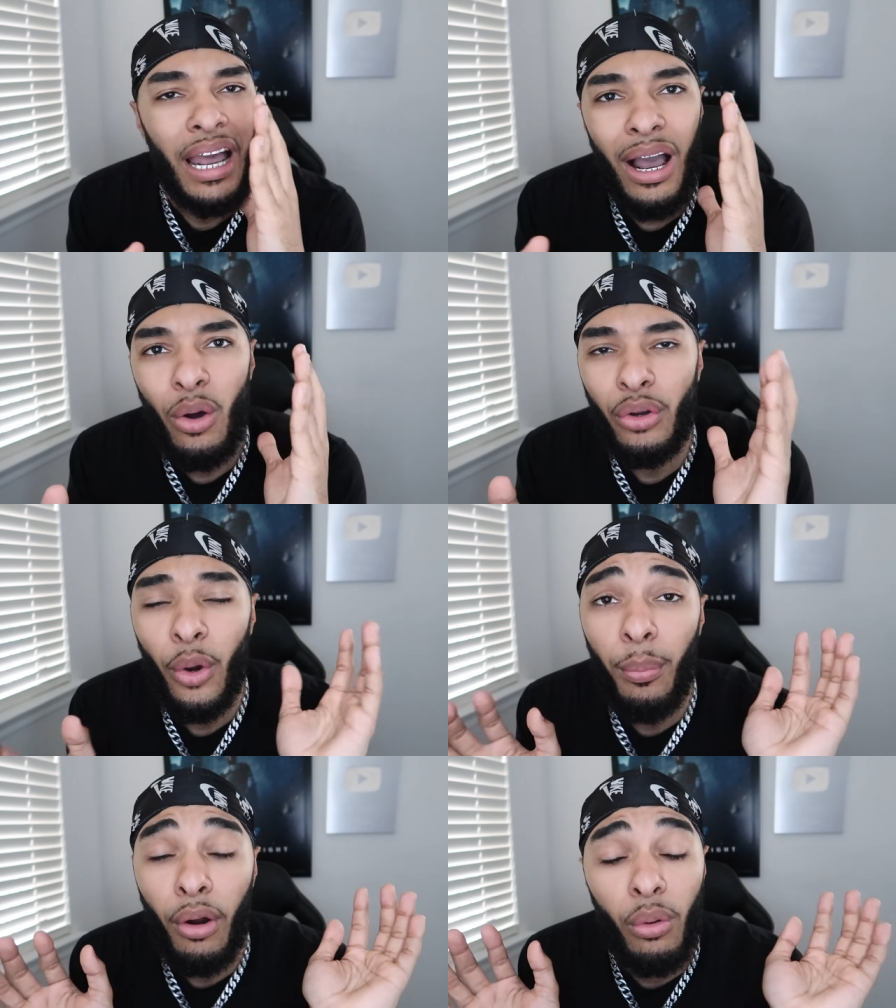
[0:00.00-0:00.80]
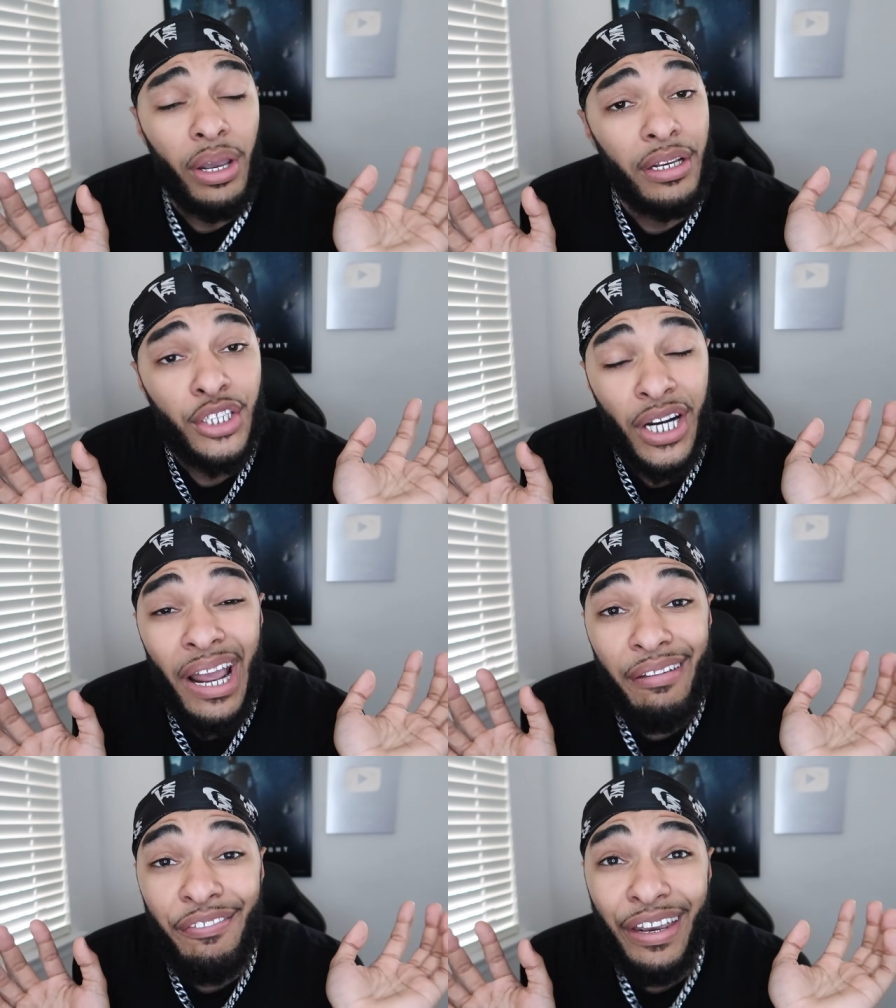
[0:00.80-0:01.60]
I don't know, bro. Should
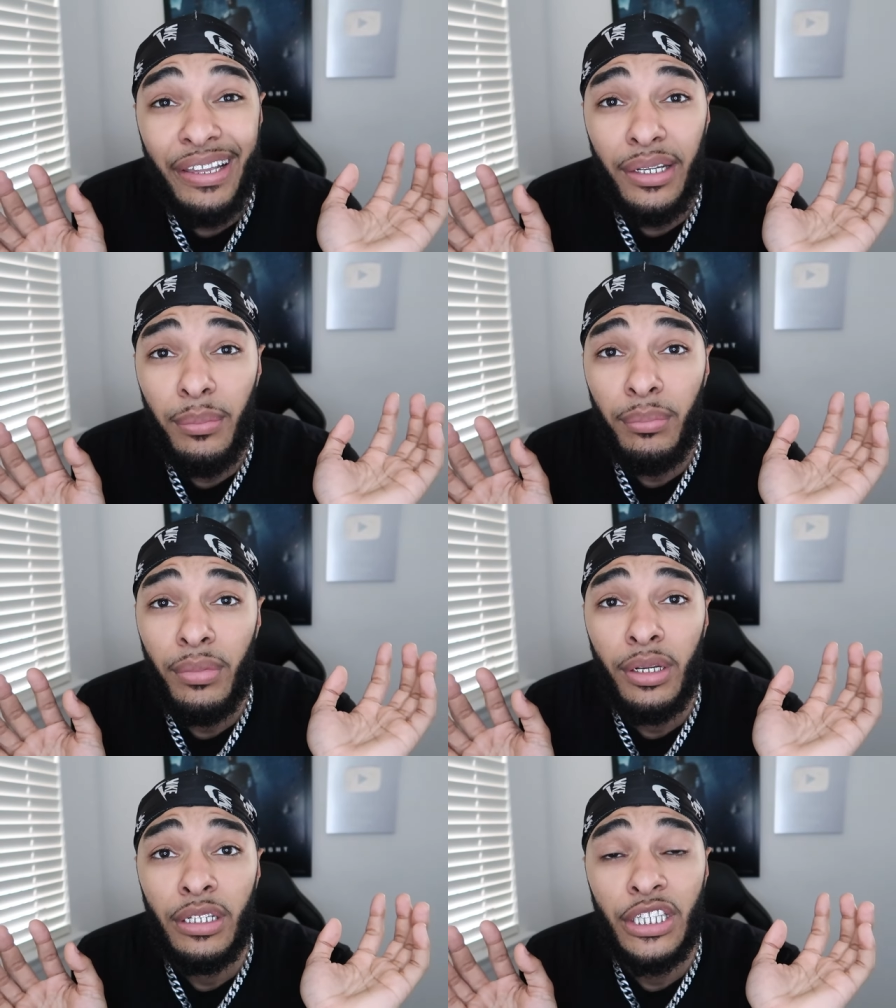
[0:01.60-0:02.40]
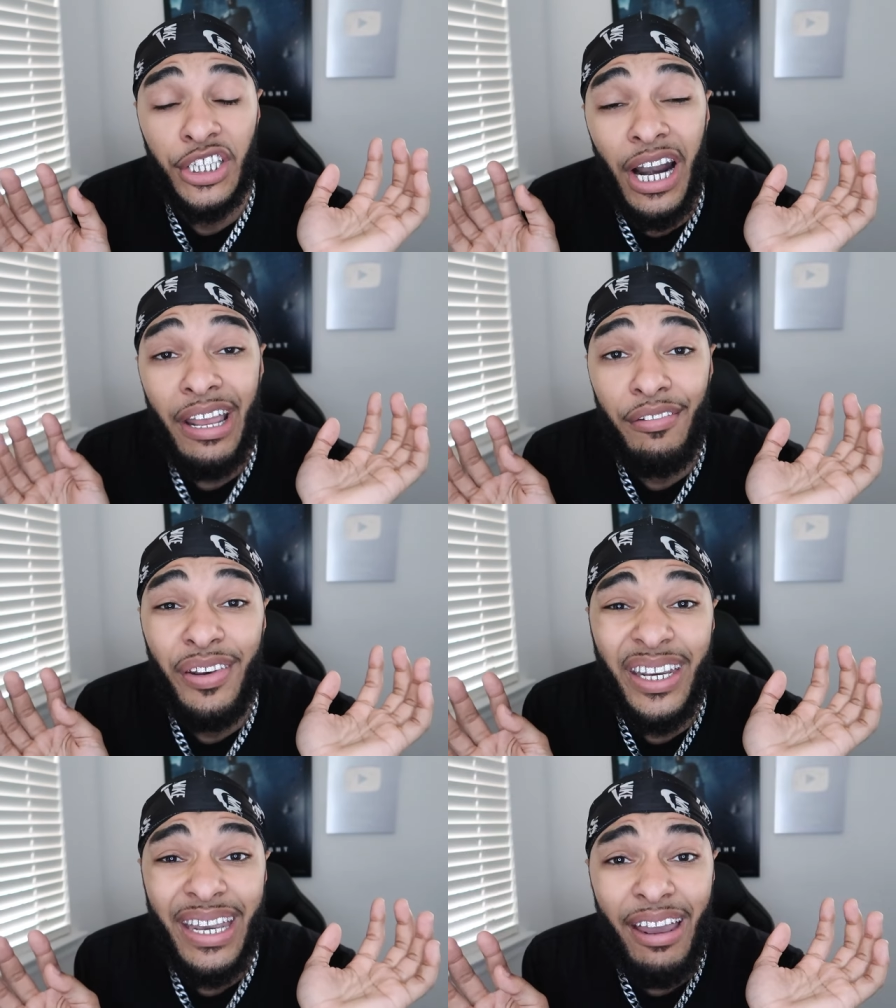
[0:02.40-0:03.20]
I evict him? Should I
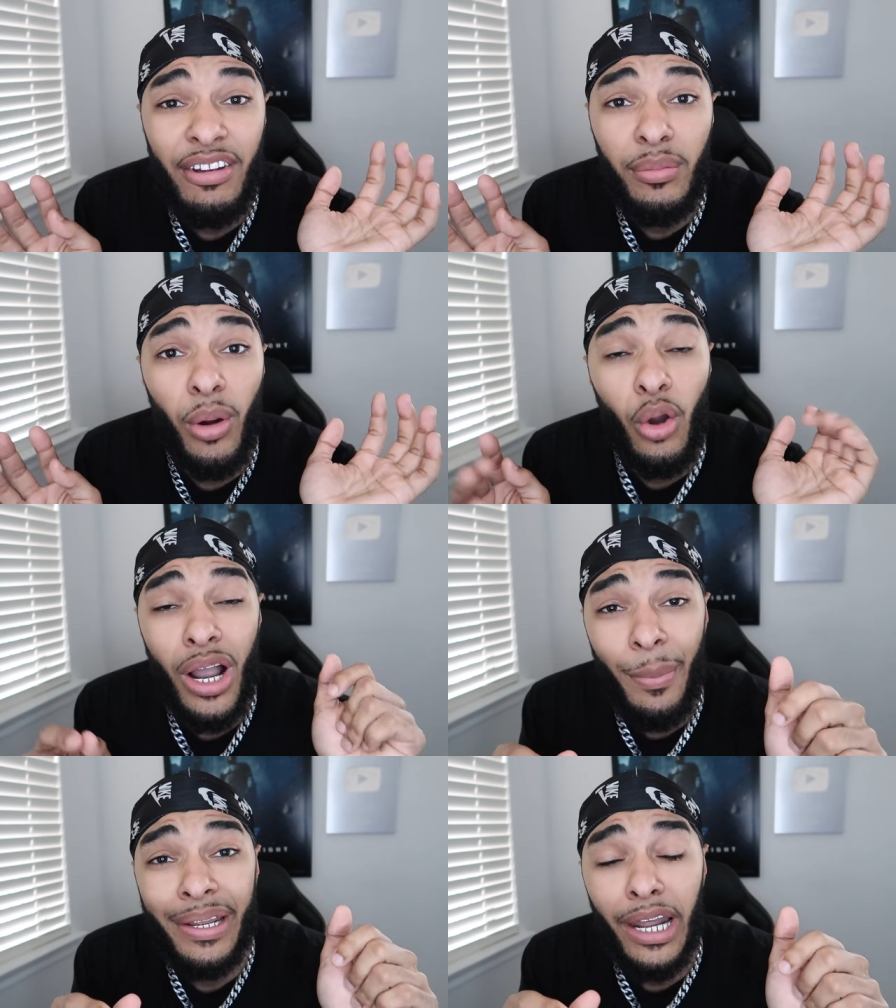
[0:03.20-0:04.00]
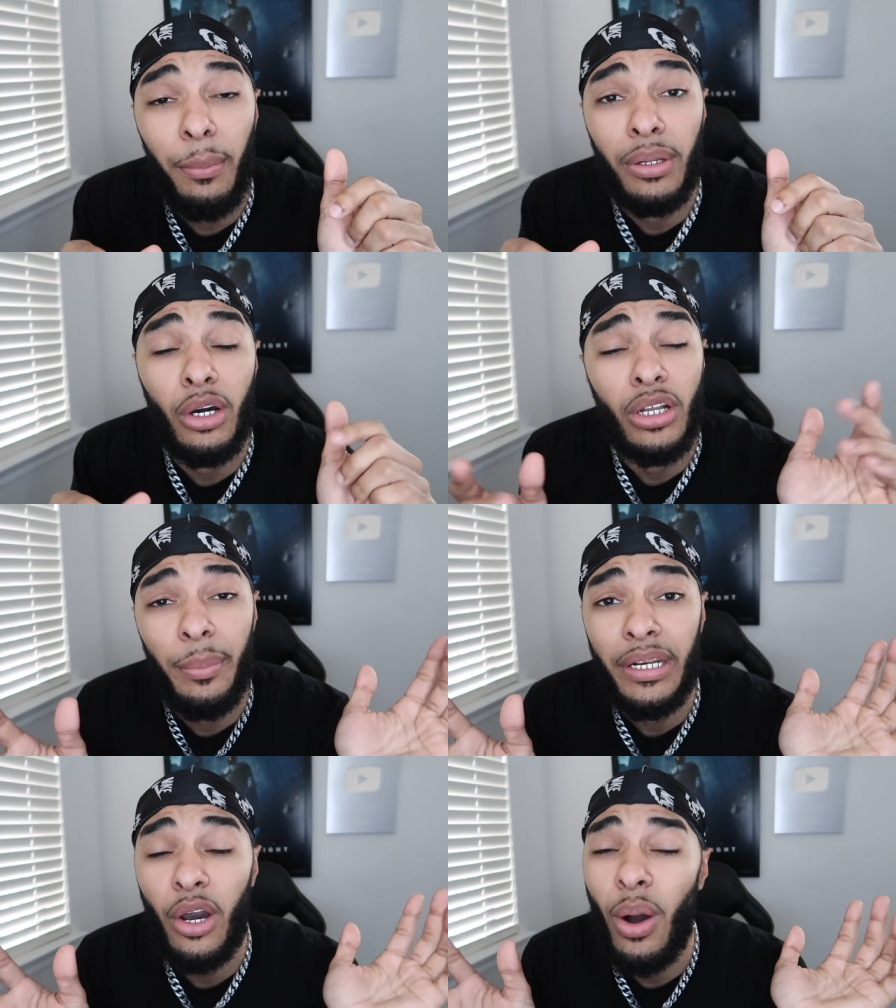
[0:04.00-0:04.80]
evict Kevin, bro? Comment down below. Let
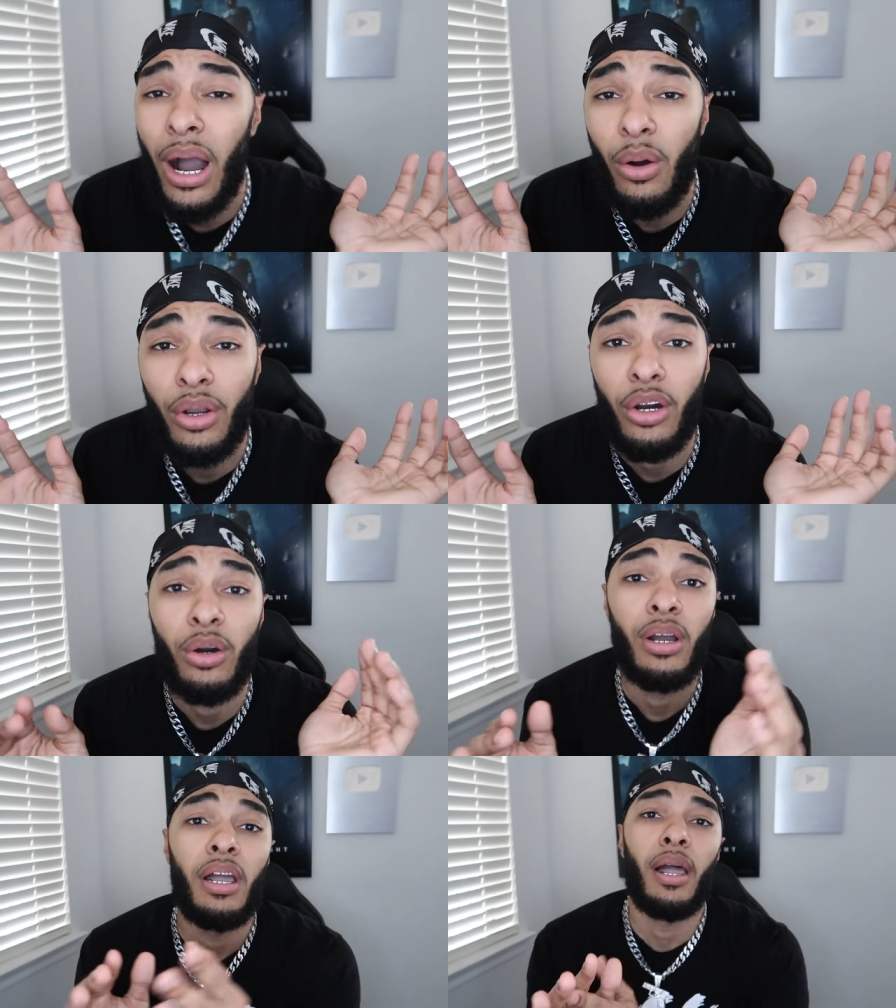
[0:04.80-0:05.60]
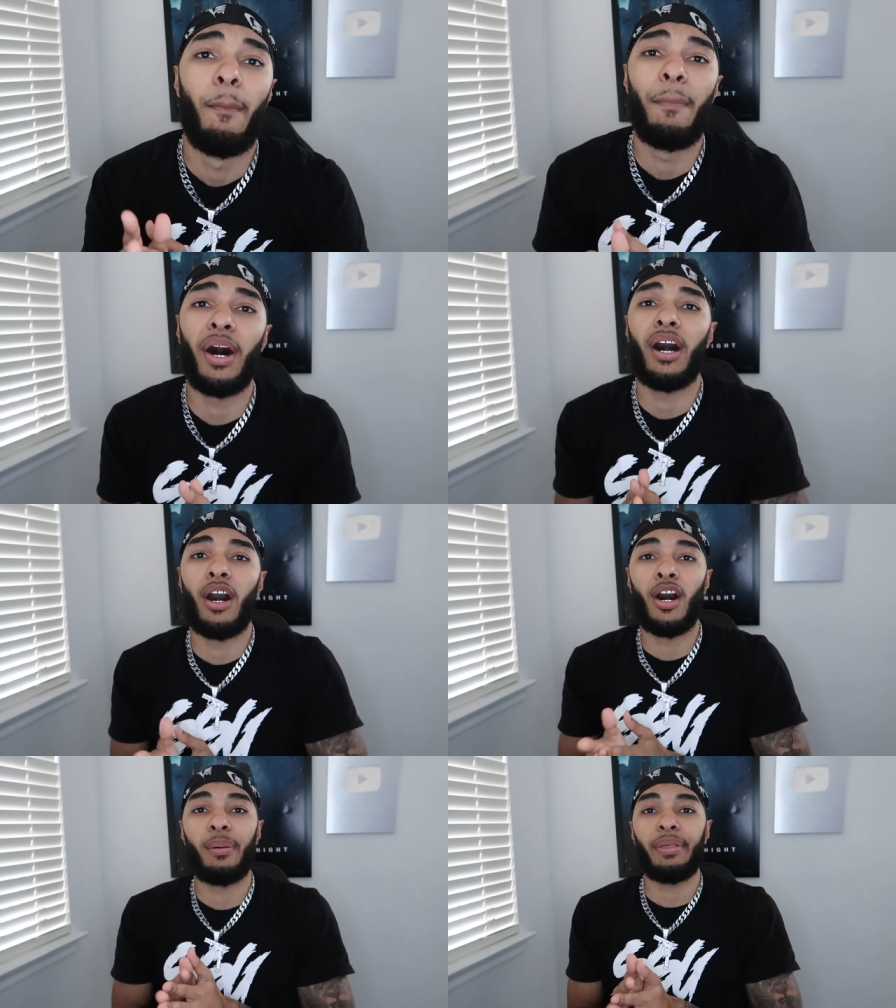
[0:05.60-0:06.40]
me know. I don't know. But,
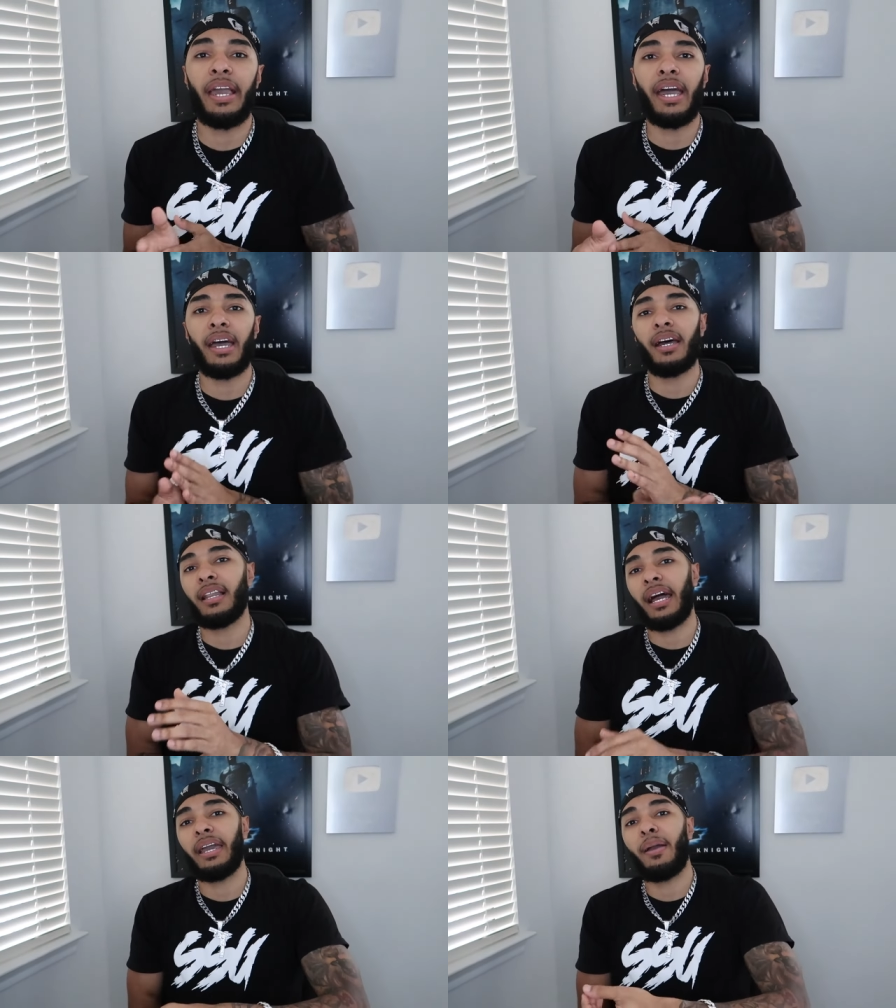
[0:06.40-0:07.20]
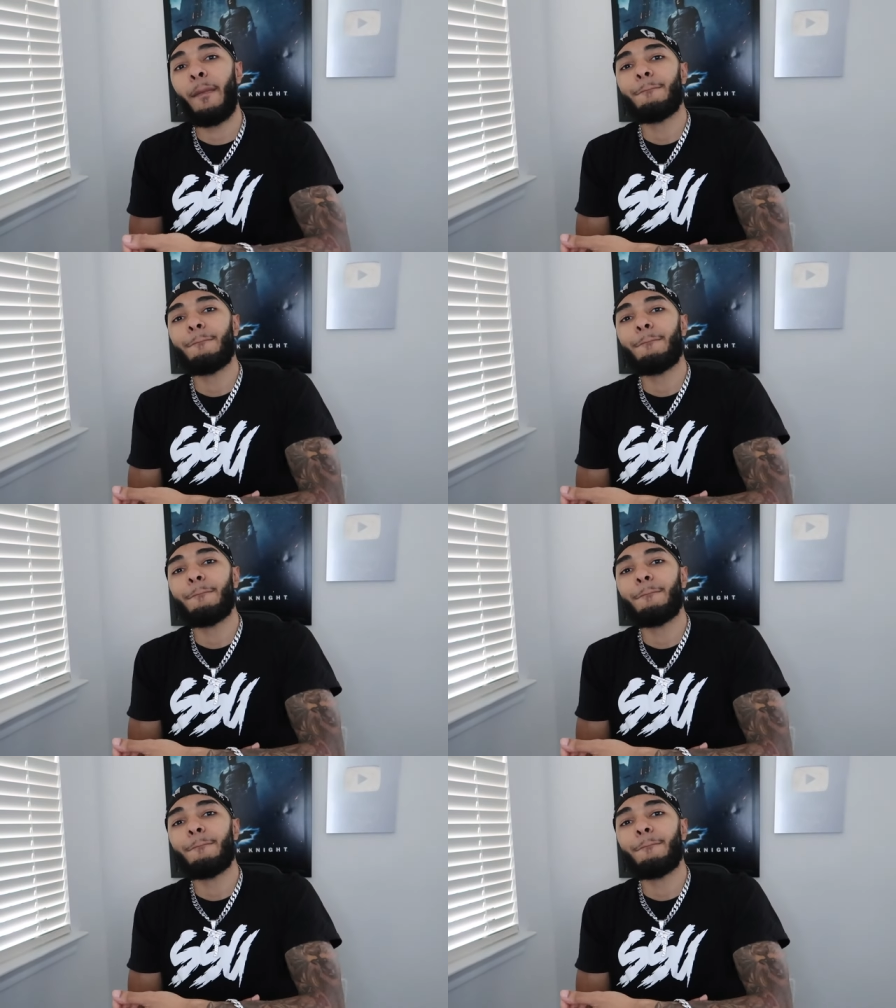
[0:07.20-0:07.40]
um, yeah, like...